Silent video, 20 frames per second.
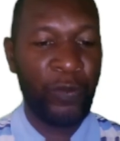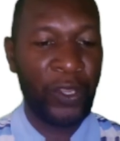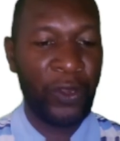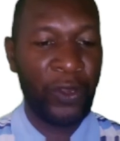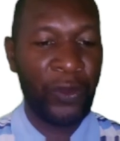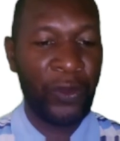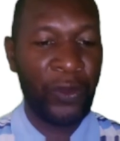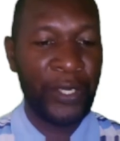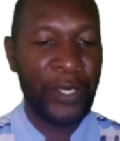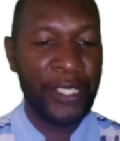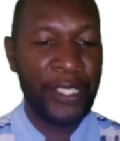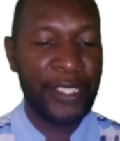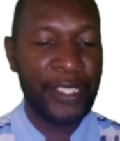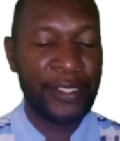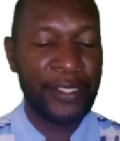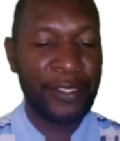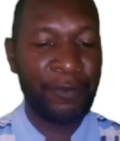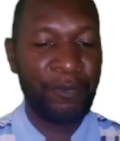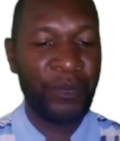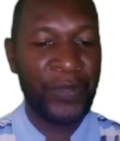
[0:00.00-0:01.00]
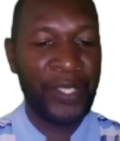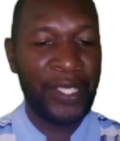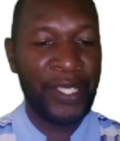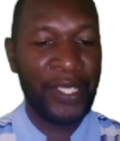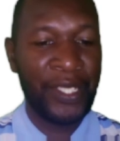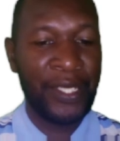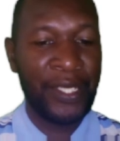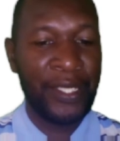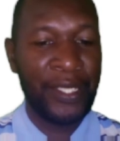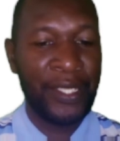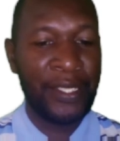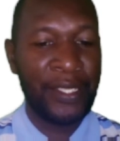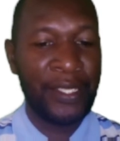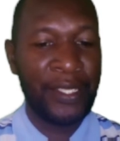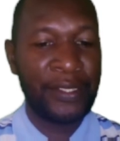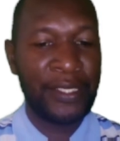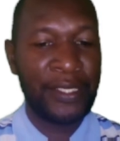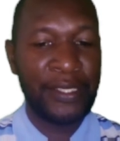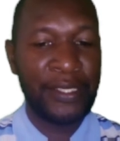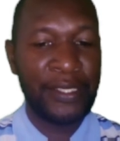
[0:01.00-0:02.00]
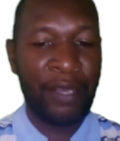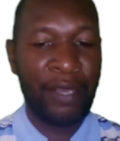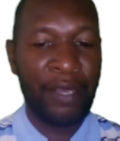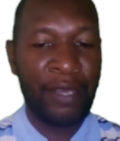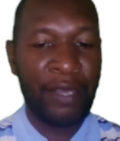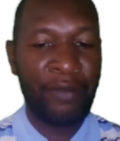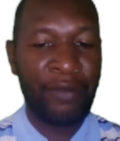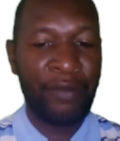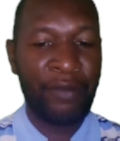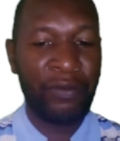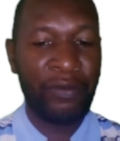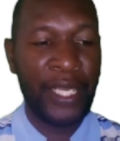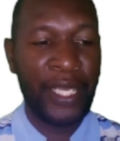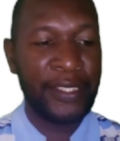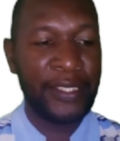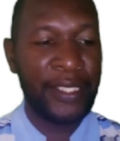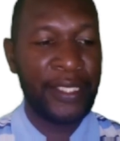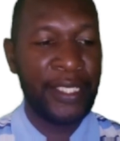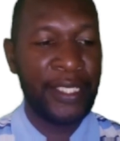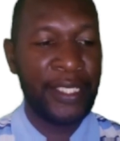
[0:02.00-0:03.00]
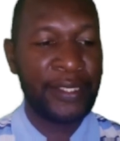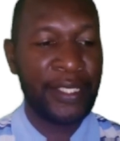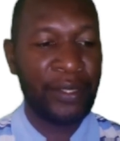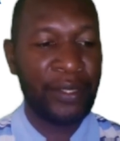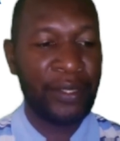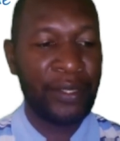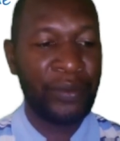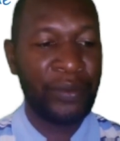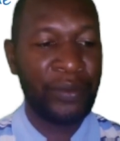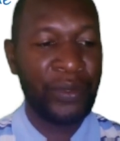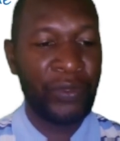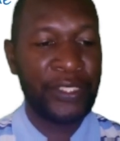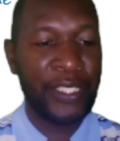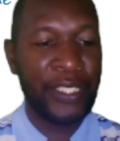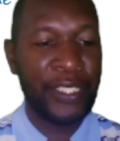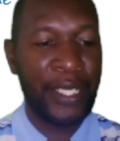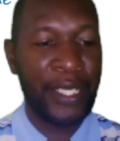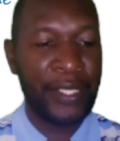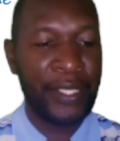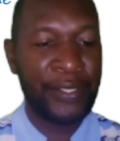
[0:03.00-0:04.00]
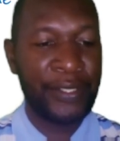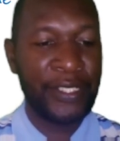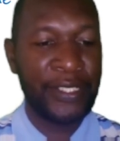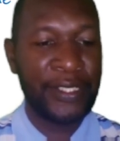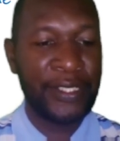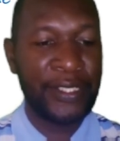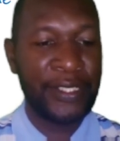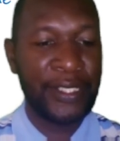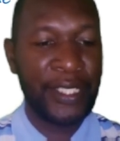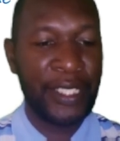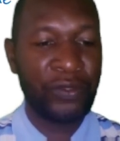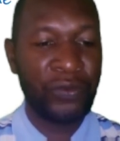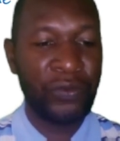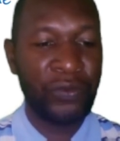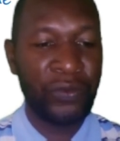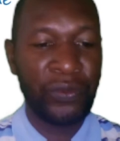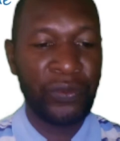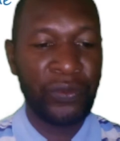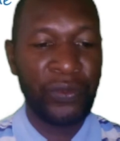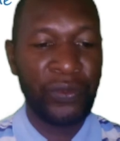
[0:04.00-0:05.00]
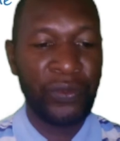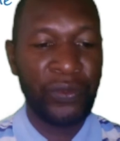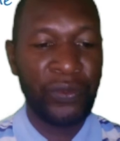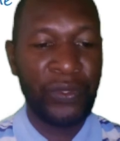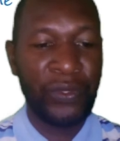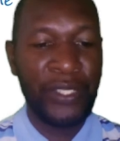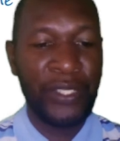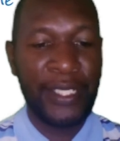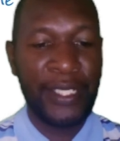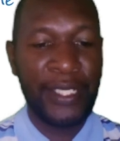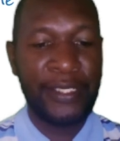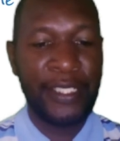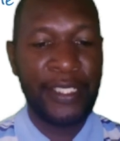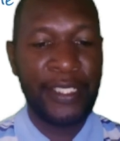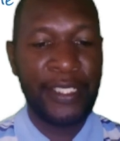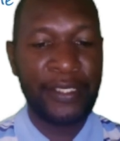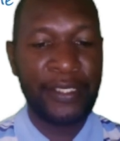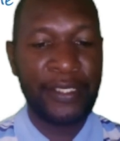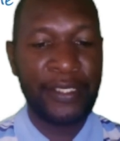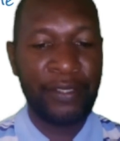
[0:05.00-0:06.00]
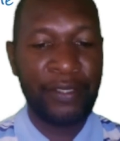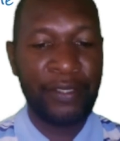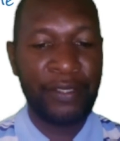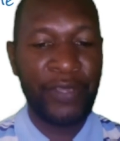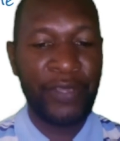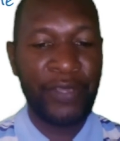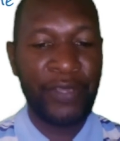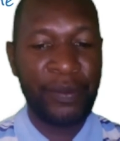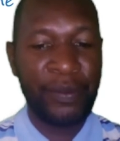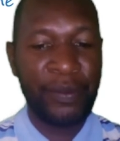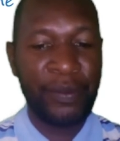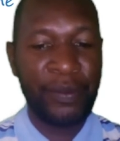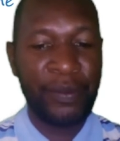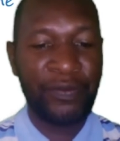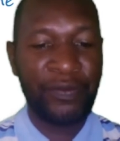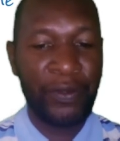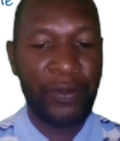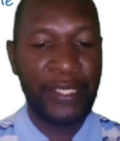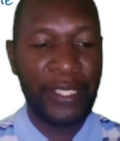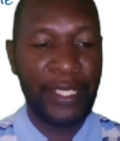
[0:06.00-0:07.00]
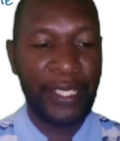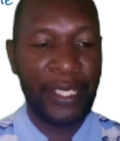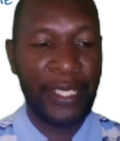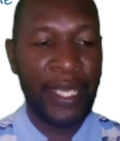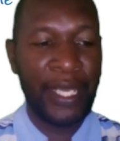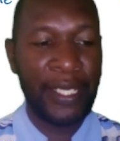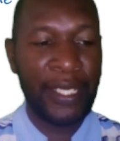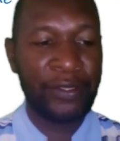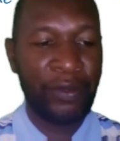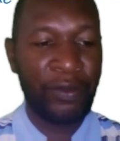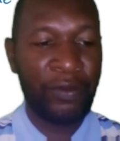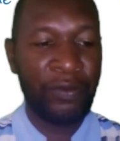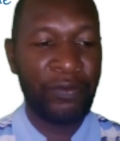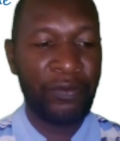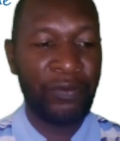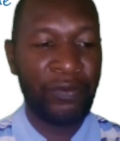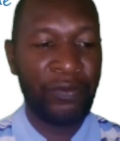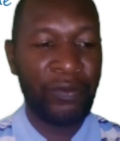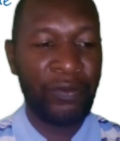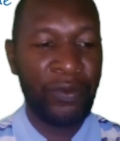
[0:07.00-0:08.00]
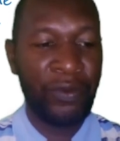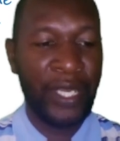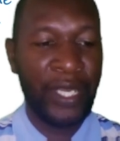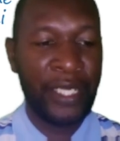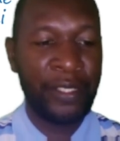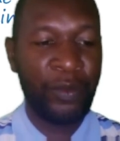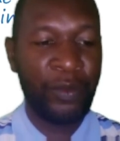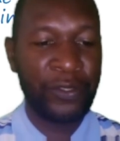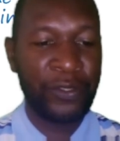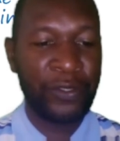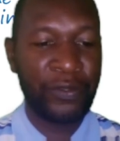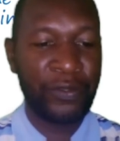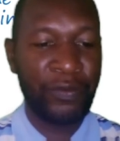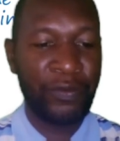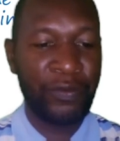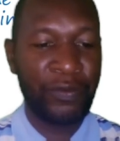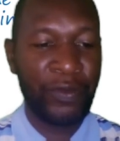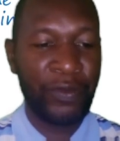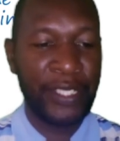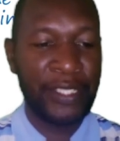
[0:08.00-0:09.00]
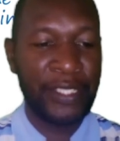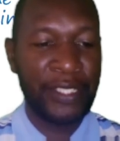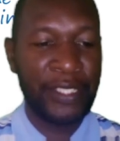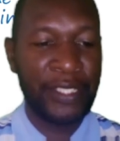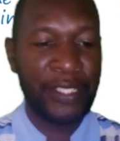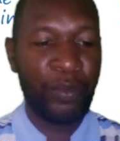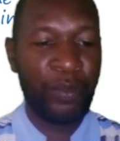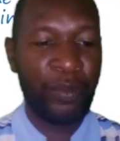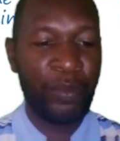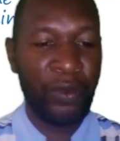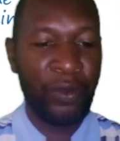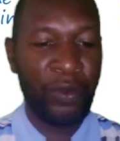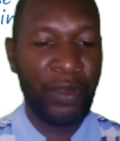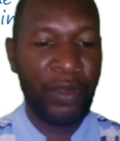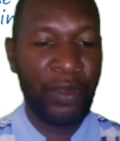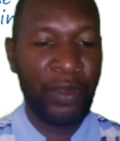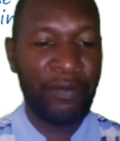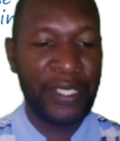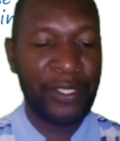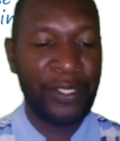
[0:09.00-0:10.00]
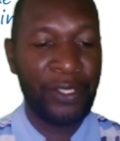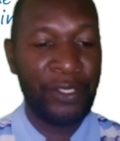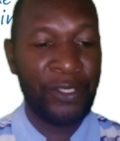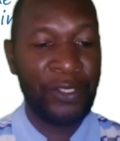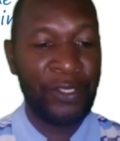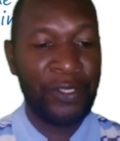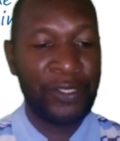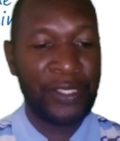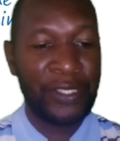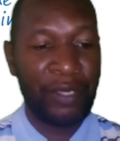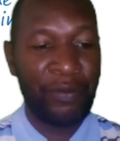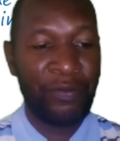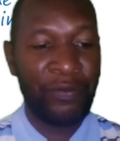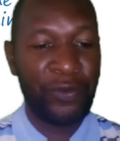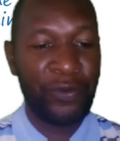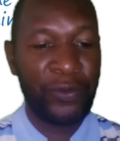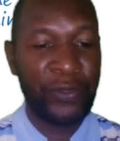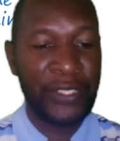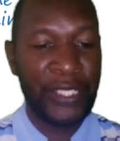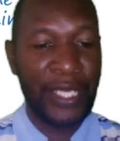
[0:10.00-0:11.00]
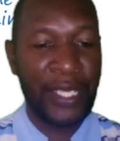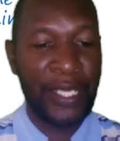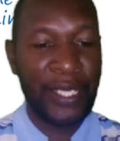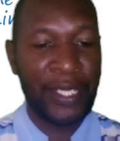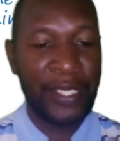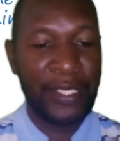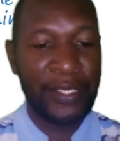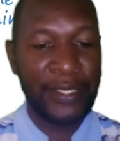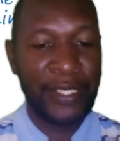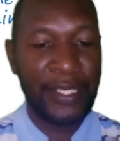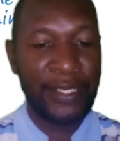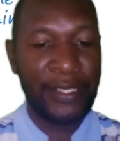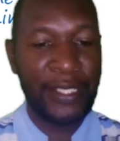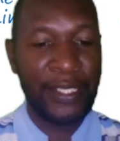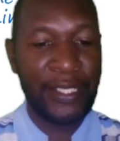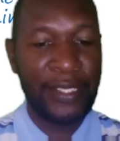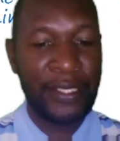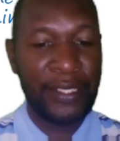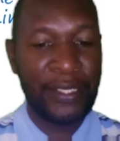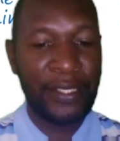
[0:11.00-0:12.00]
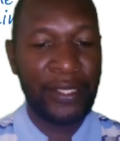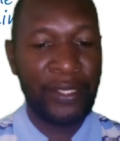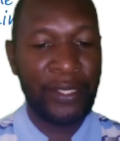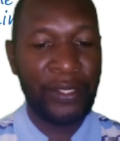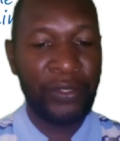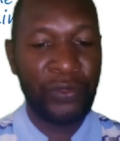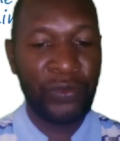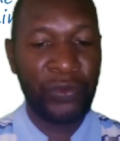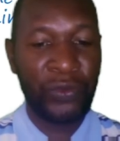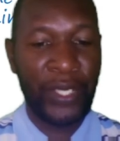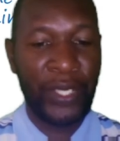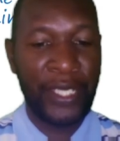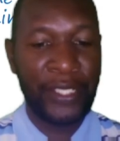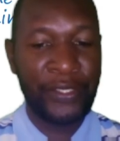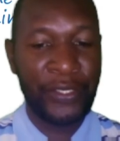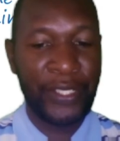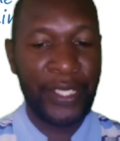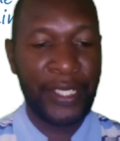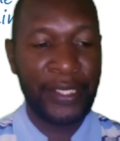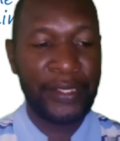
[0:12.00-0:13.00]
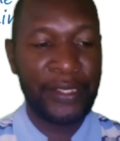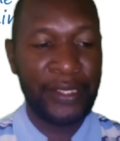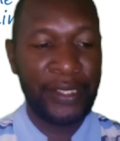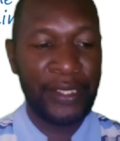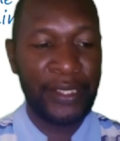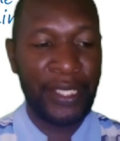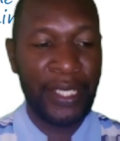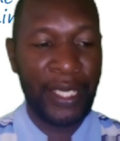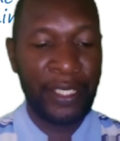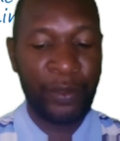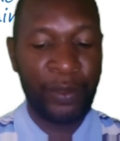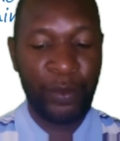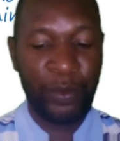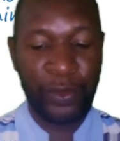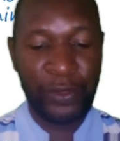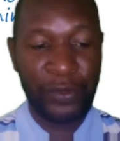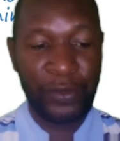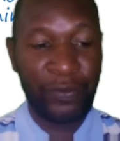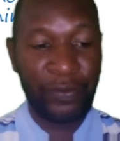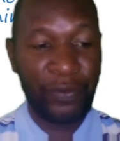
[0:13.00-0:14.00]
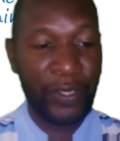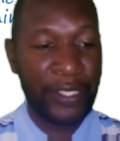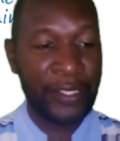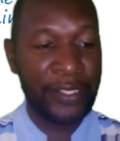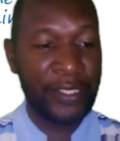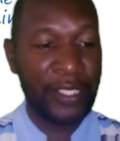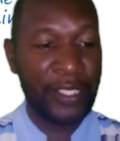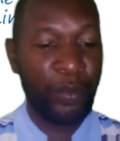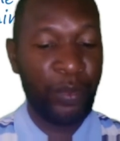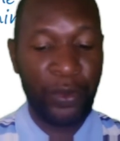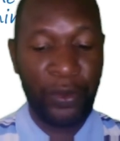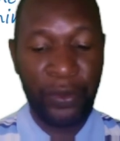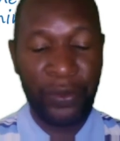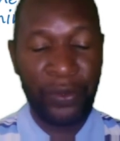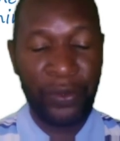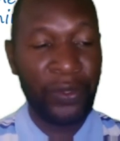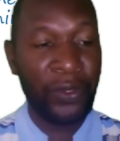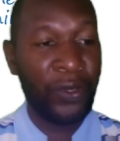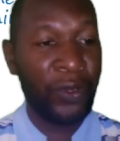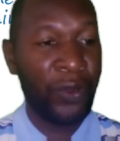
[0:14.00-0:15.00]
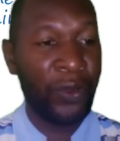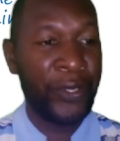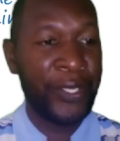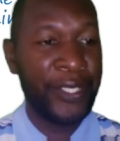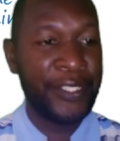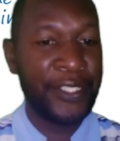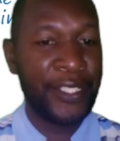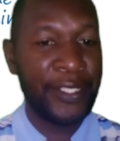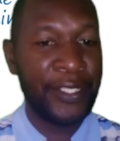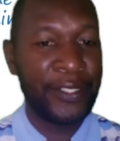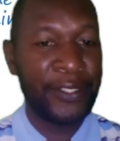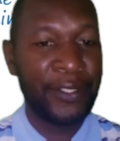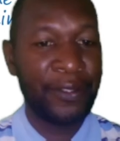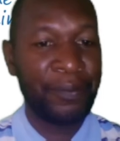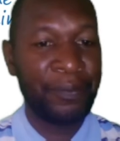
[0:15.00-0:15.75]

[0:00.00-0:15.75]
oranges. Seeds have hard taster, which are resistant to digestive enzymes found in the guts of animals, for example, guavas. Some fruits are scented to attract animals, for example, oranges.